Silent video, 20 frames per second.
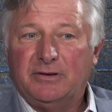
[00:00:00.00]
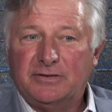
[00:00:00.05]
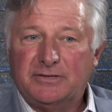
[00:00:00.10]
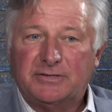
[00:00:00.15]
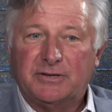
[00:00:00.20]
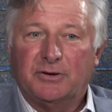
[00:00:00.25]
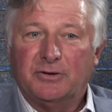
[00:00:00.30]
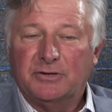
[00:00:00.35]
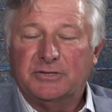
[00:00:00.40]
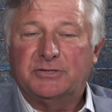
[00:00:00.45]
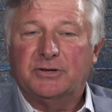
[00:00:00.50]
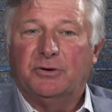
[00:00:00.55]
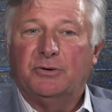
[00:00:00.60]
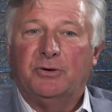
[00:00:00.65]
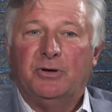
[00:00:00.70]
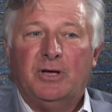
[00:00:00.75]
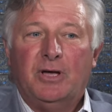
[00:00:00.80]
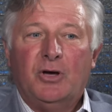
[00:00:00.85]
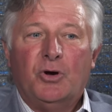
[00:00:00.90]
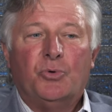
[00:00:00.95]
so
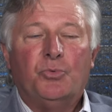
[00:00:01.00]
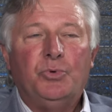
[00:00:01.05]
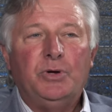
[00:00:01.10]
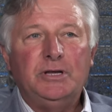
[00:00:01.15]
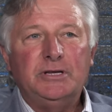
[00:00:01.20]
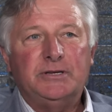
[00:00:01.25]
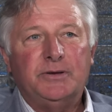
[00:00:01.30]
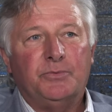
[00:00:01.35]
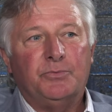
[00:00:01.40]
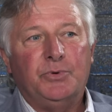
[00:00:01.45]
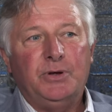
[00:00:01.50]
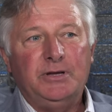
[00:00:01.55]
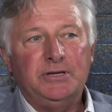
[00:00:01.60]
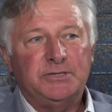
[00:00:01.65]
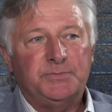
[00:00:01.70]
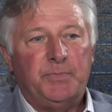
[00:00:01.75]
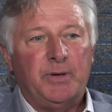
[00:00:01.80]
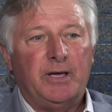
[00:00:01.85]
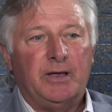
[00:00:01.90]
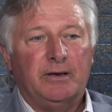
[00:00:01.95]
so we we
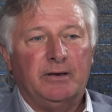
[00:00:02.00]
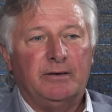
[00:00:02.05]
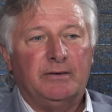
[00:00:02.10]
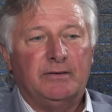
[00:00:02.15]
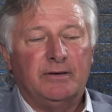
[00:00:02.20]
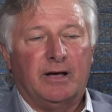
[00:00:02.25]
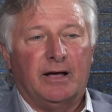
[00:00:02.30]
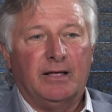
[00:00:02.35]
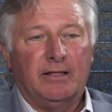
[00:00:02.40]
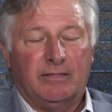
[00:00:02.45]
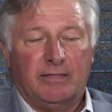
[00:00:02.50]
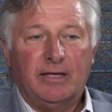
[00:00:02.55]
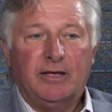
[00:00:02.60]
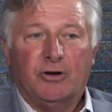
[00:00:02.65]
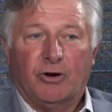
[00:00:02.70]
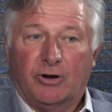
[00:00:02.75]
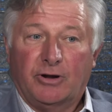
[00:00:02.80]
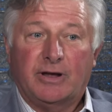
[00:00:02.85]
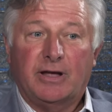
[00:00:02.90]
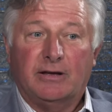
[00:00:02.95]
spend I
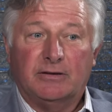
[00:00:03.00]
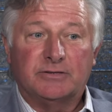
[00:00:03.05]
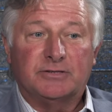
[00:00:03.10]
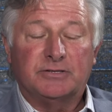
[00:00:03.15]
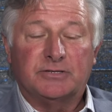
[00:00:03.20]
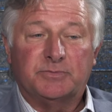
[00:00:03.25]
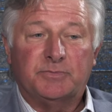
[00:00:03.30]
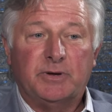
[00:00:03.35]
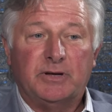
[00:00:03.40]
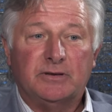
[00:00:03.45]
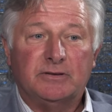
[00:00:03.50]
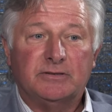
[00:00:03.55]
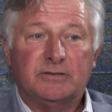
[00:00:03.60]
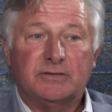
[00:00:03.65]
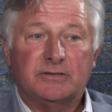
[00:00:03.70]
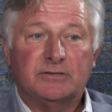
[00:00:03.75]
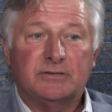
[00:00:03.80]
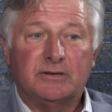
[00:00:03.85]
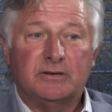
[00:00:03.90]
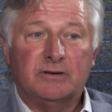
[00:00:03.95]
think our council
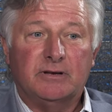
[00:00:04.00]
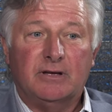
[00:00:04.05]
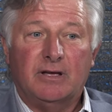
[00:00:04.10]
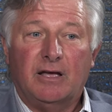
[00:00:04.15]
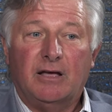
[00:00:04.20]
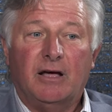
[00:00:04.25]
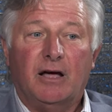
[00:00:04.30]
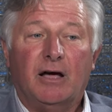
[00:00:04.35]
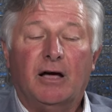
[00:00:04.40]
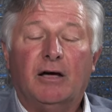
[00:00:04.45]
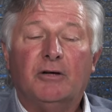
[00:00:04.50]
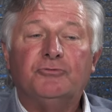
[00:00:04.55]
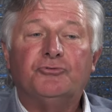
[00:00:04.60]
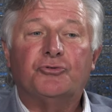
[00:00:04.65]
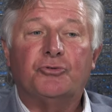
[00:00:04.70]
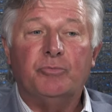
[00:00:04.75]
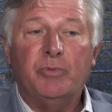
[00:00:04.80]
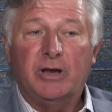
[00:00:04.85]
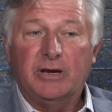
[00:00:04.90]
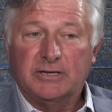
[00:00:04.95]
spends a
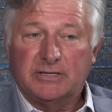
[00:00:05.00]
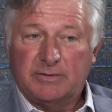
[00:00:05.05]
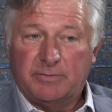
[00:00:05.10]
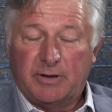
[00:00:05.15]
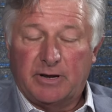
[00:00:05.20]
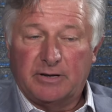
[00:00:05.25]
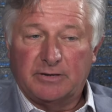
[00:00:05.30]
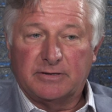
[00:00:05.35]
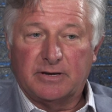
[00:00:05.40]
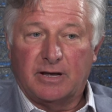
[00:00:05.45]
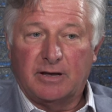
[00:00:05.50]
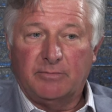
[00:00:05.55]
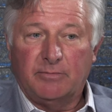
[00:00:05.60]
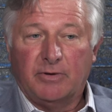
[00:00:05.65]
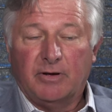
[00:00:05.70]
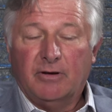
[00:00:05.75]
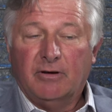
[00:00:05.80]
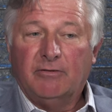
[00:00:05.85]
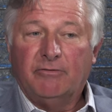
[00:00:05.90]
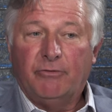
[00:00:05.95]
tremendous amount of time
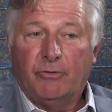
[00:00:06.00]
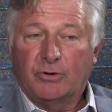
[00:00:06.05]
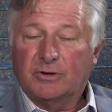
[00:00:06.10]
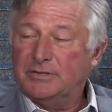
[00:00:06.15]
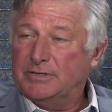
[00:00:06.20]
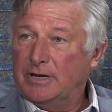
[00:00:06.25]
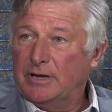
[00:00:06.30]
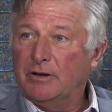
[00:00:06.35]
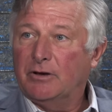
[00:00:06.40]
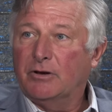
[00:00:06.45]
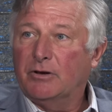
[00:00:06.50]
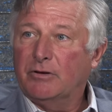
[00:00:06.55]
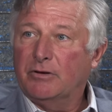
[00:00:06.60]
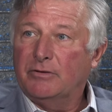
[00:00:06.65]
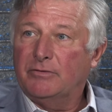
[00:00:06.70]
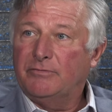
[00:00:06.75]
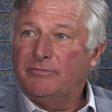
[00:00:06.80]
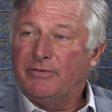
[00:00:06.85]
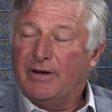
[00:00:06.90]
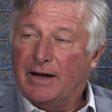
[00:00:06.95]
focusing
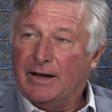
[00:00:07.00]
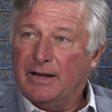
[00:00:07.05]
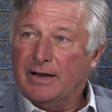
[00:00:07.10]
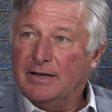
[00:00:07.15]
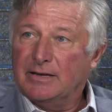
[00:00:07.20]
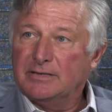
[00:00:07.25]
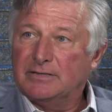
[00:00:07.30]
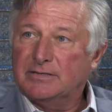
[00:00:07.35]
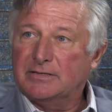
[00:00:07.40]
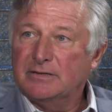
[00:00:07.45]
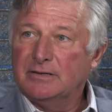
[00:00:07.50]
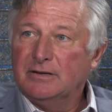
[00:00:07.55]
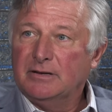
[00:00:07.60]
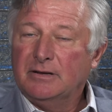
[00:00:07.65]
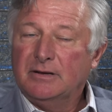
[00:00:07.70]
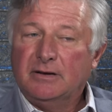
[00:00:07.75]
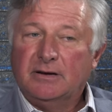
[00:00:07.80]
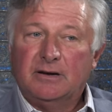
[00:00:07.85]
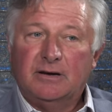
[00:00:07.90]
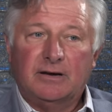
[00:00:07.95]
on finance,
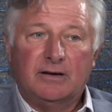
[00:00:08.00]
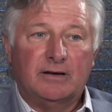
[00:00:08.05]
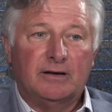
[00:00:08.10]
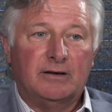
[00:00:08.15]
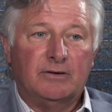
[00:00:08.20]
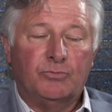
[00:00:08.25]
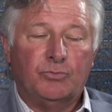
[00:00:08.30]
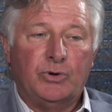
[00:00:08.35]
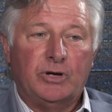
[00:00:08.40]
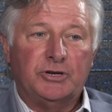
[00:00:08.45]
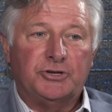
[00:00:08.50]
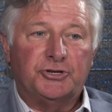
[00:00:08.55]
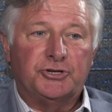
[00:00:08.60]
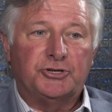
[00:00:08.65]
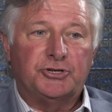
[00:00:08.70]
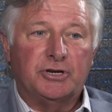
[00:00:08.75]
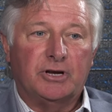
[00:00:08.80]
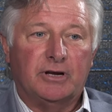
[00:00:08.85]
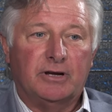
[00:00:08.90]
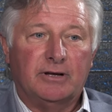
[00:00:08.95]
mm -hmm. uh,
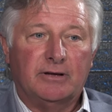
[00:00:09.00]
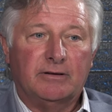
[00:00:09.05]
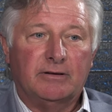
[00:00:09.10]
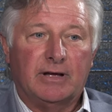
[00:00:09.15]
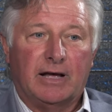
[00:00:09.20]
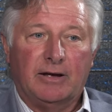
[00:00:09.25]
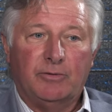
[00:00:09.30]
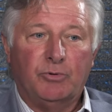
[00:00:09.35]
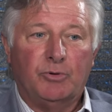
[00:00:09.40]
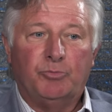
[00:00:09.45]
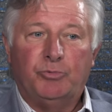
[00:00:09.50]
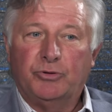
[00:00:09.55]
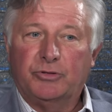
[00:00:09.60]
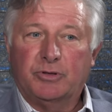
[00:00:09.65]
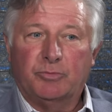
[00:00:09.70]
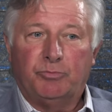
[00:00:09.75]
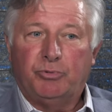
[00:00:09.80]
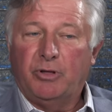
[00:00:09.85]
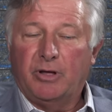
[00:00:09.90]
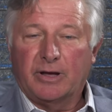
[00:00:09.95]
which uh, I will put
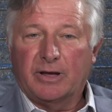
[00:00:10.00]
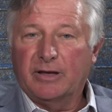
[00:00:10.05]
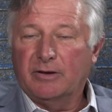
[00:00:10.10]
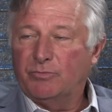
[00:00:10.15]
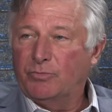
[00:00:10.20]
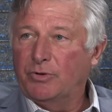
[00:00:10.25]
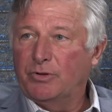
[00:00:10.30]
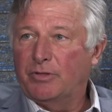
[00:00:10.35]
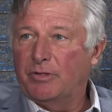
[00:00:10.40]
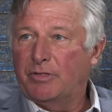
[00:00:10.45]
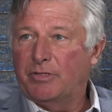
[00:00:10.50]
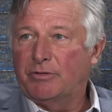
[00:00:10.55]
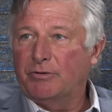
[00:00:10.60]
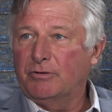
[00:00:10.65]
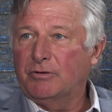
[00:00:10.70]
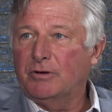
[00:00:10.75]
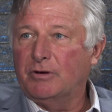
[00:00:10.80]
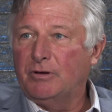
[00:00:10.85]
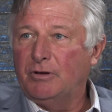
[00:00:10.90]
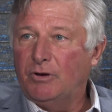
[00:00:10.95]
the plug in. We're the
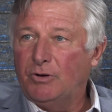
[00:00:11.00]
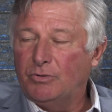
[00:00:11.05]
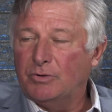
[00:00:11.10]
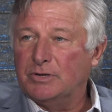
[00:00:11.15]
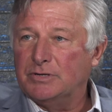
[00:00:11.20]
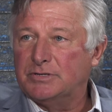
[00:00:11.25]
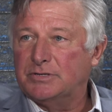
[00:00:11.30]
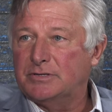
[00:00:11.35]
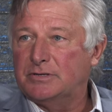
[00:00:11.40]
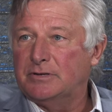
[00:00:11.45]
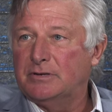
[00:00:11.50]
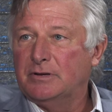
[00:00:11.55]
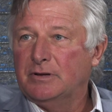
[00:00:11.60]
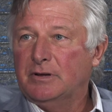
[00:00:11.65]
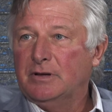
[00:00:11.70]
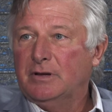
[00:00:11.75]
third lowest